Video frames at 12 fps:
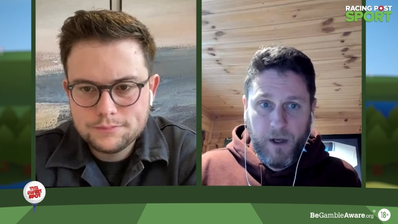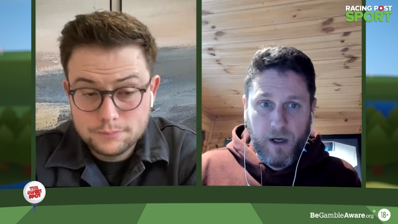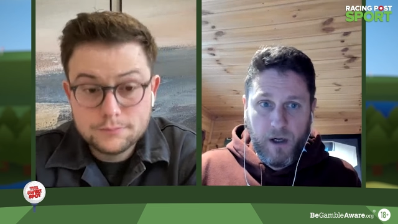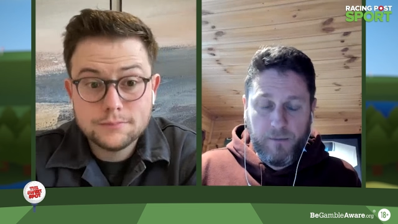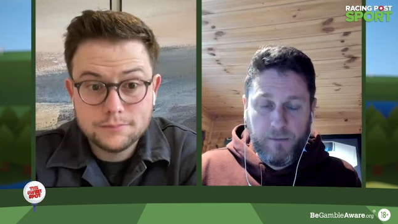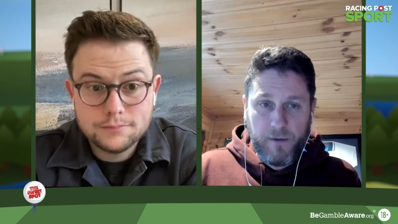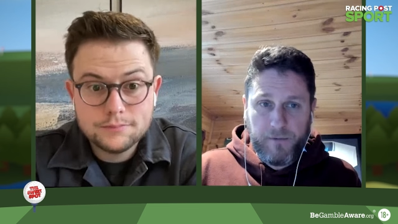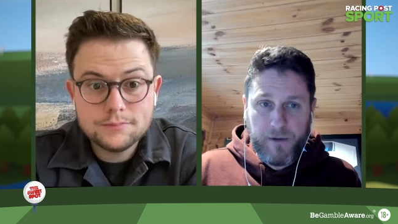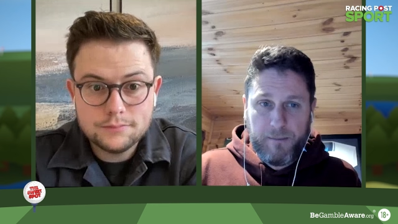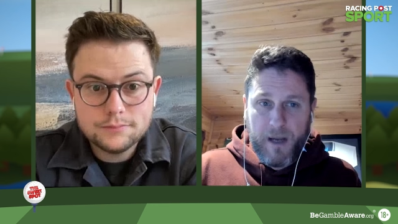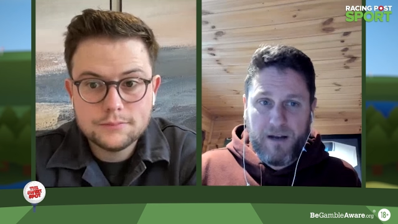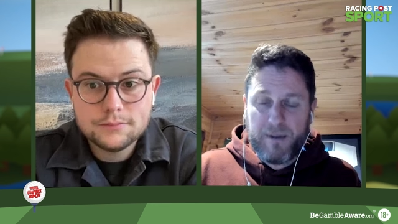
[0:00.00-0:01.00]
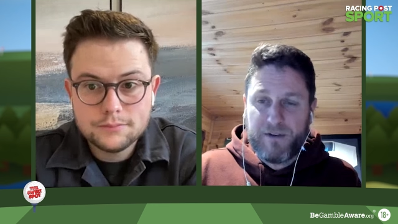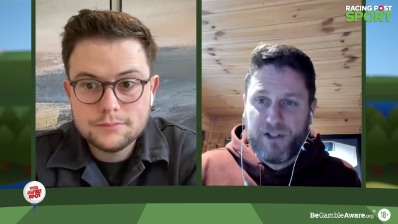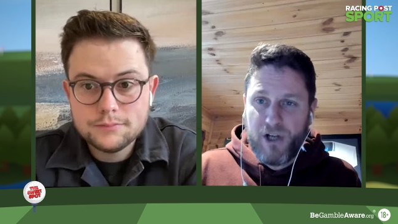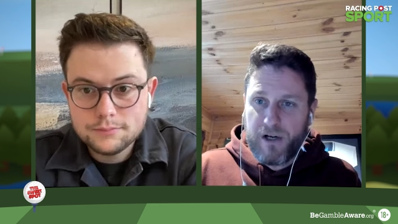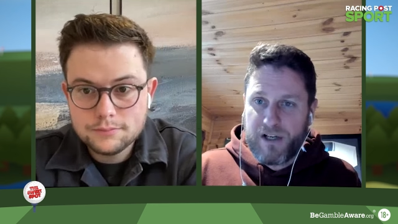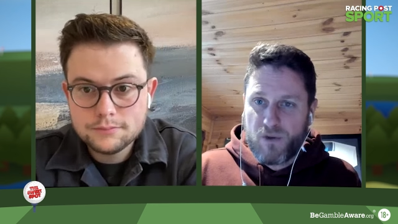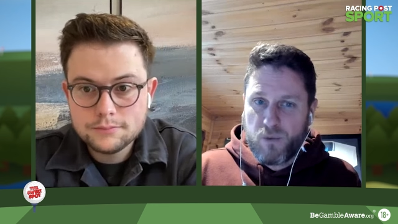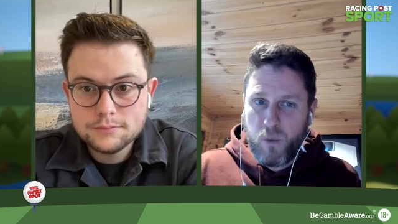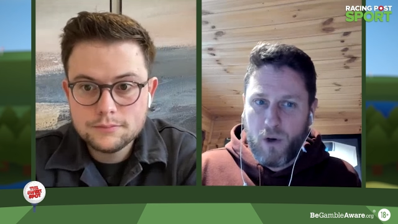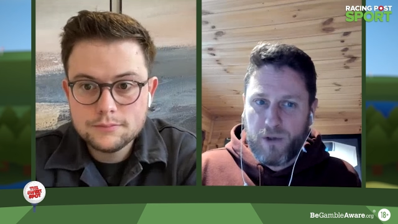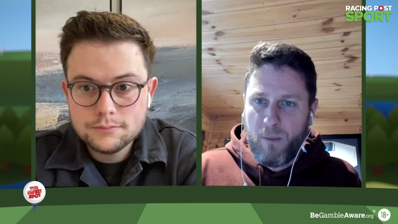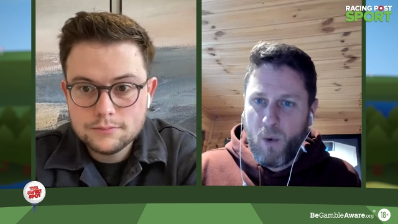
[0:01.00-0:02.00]
Speaker 1: Uh, I think he may have been the youngest
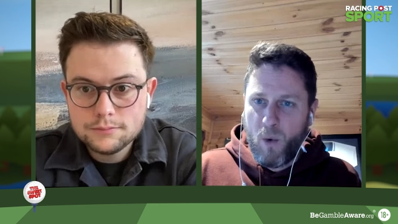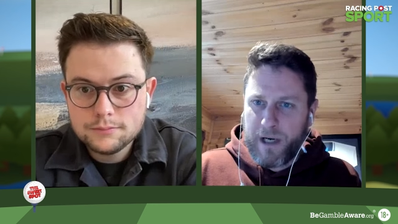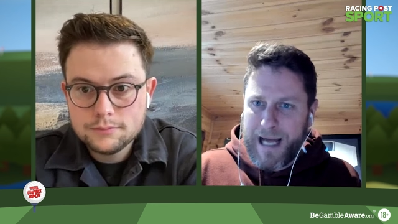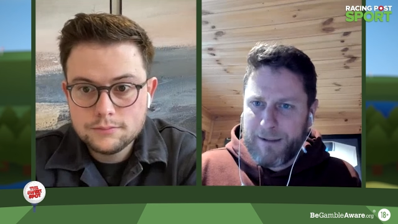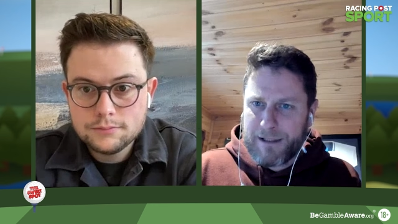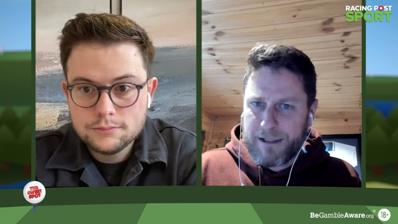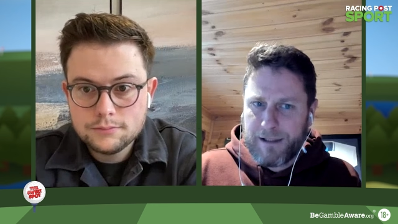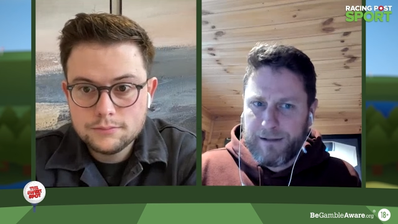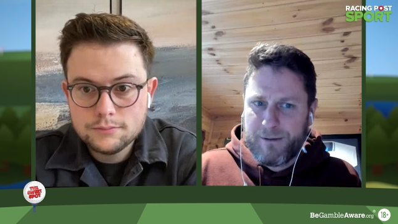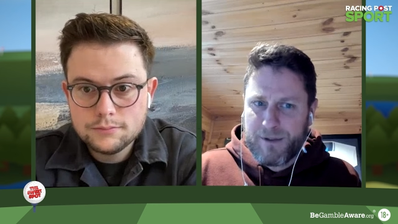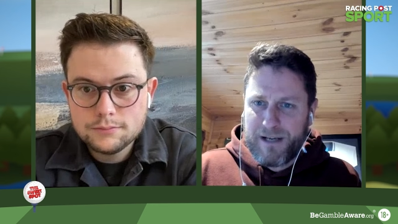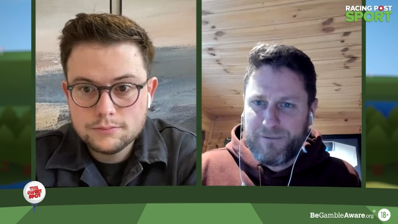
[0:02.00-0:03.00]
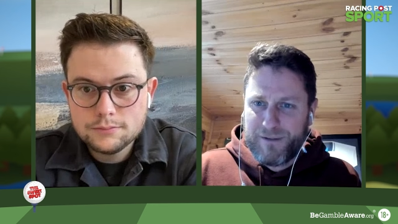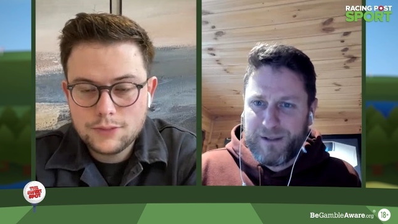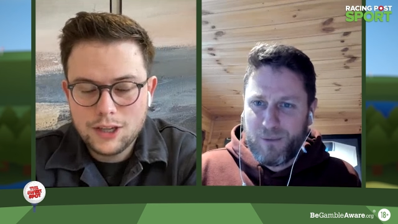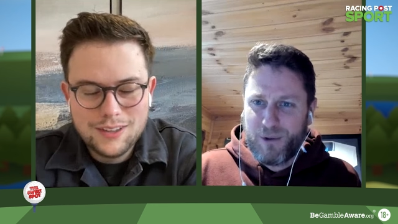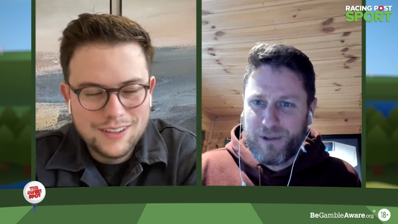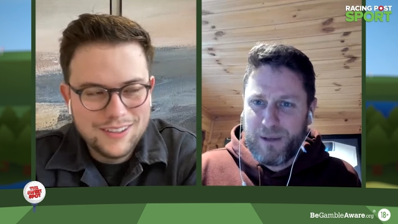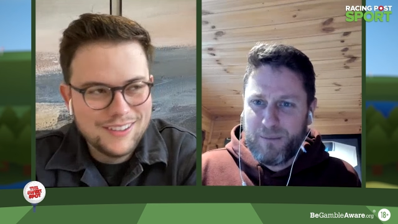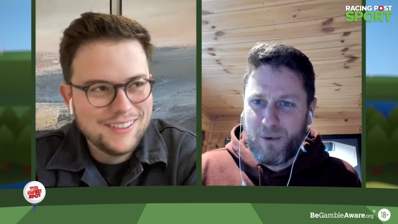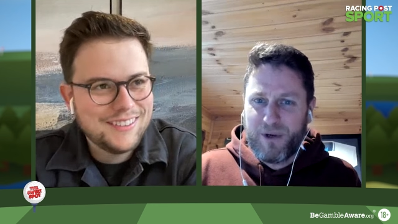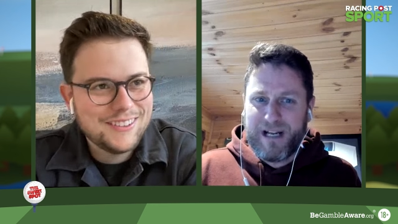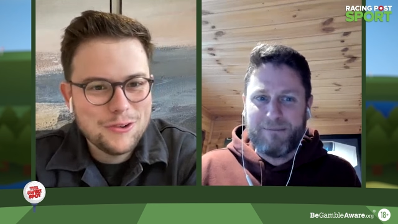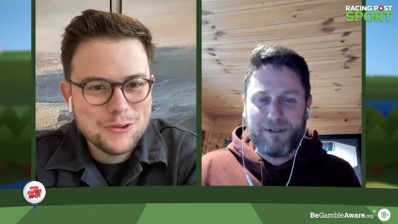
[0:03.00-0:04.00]
world number one amateur. He was definitely world number
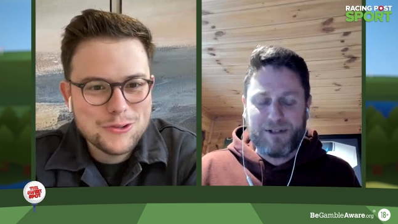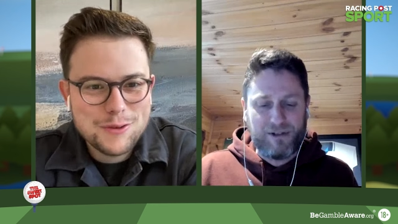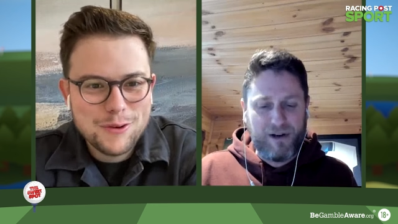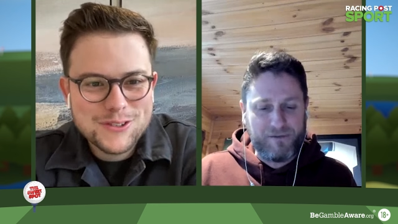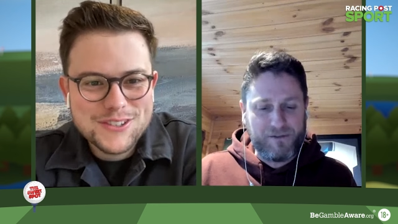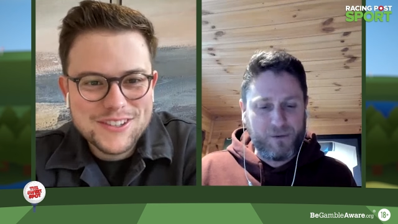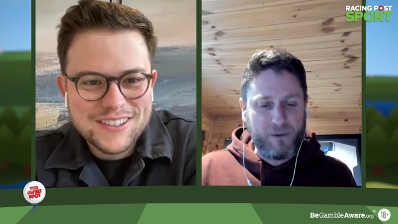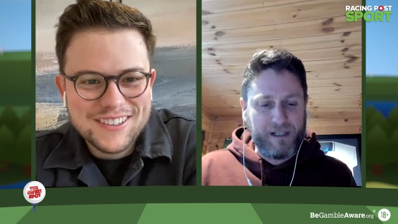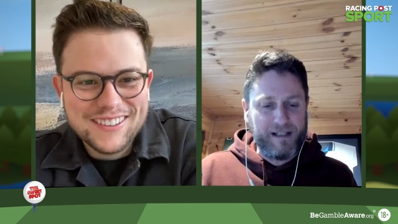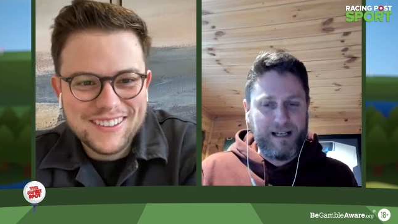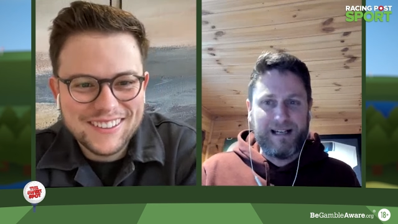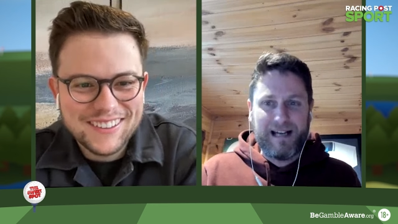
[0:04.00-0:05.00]
one amateur after was. winning that